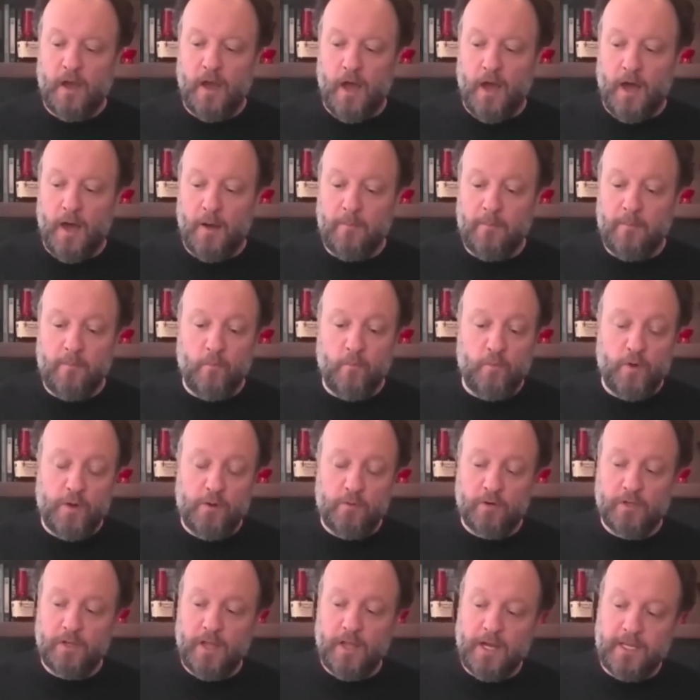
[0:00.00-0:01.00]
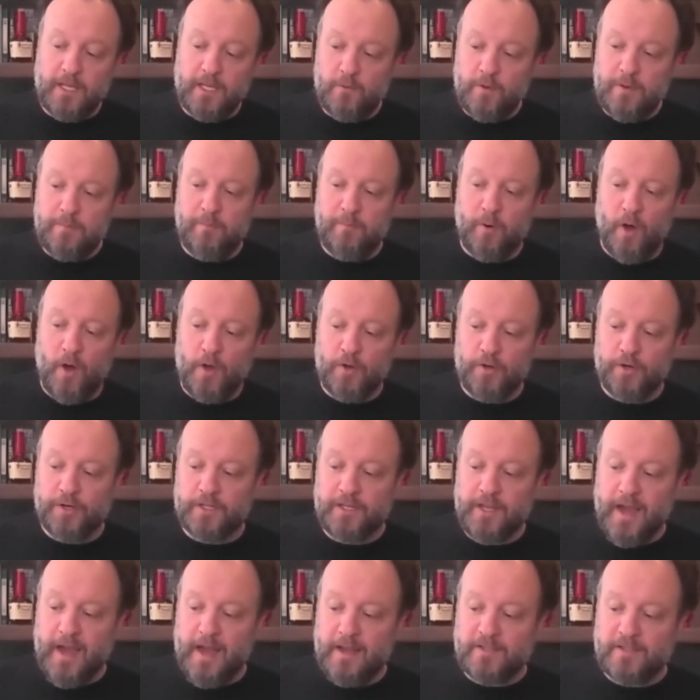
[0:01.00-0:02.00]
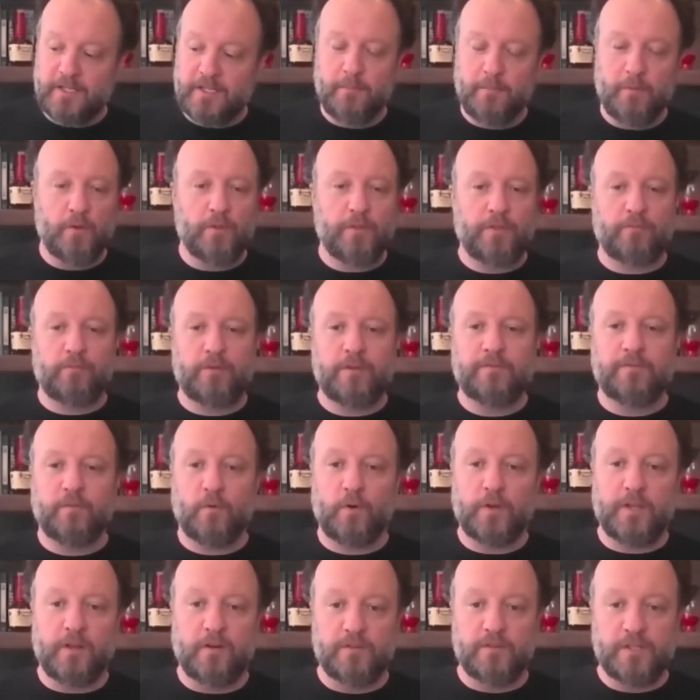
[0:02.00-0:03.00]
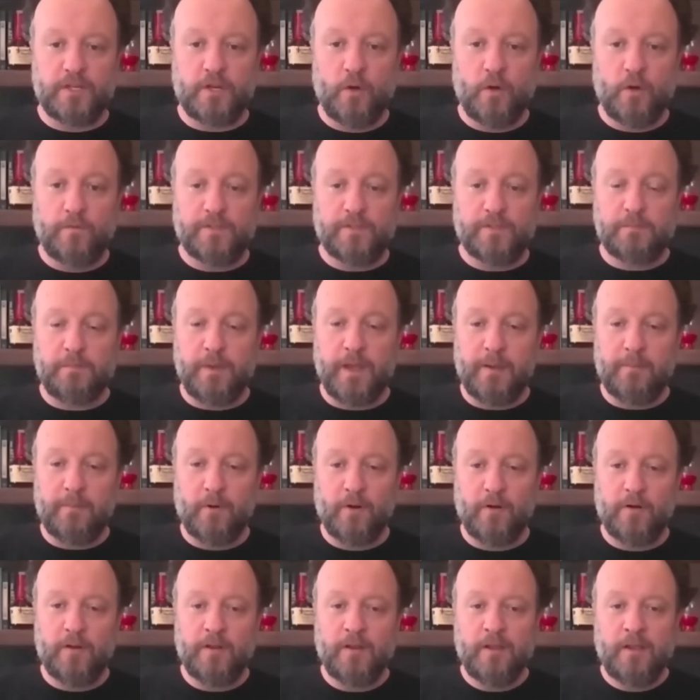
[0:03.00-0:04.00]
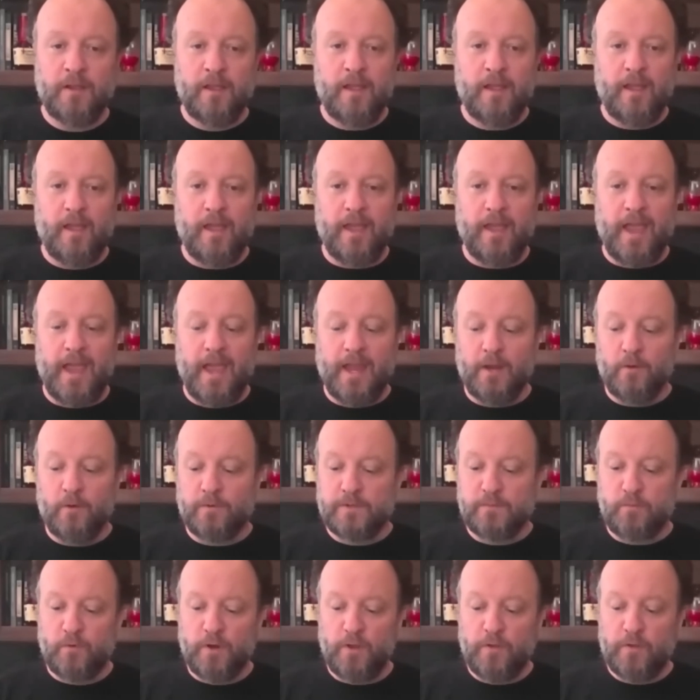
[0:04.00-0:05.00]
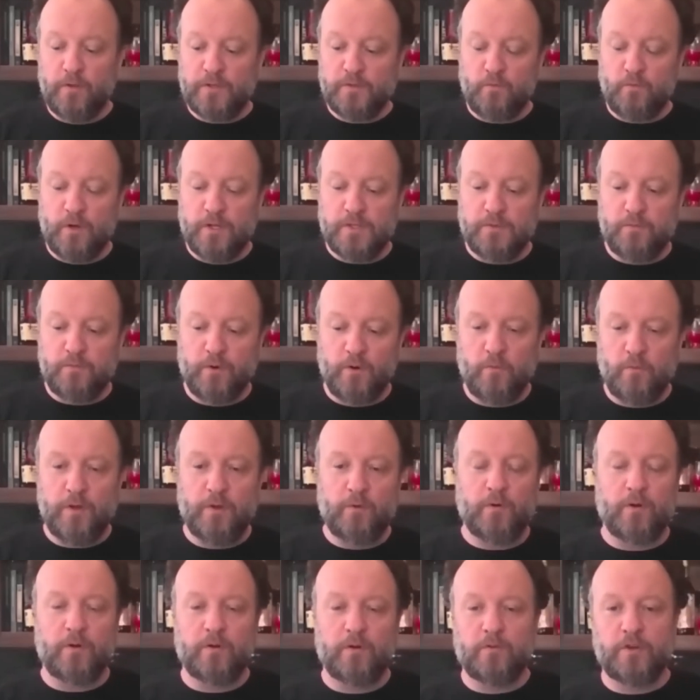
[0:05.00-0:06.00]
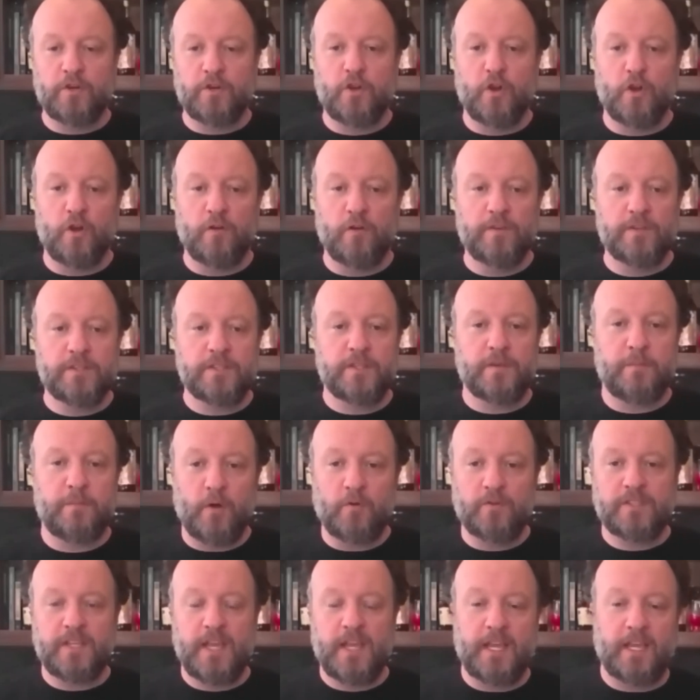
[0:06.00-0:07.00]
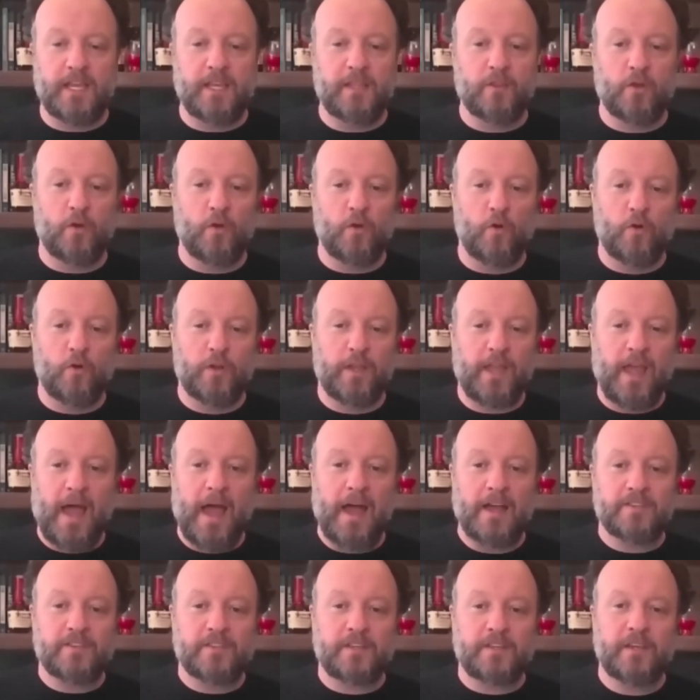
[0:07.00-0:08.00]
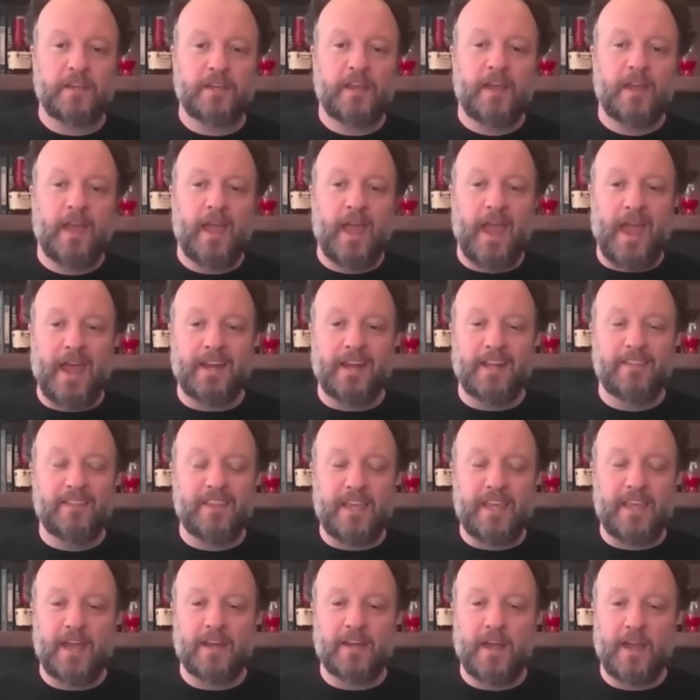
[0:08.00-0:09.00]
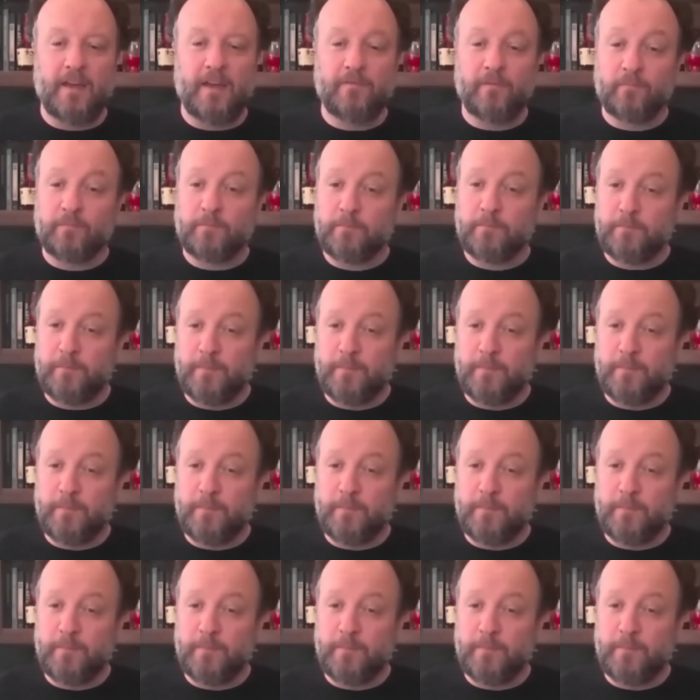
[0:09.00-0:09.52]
Um, we were lucky we bottled a cask about three four years ago of Speyburn, and it was one of those ones where we were nervous about taking the whole cask, and in the end, I have